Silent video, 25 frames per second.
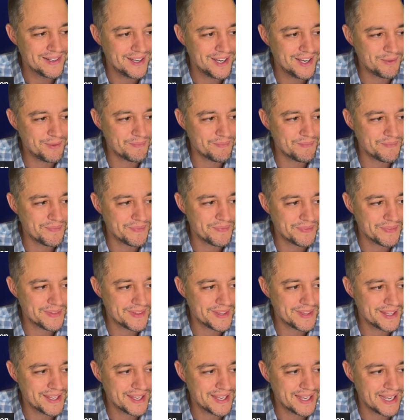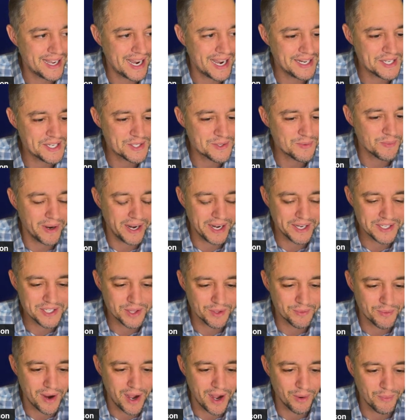Oh, I just went into
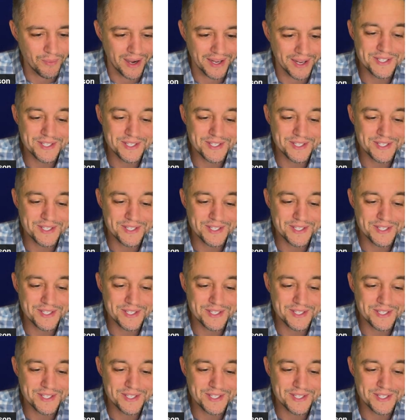the wrong one.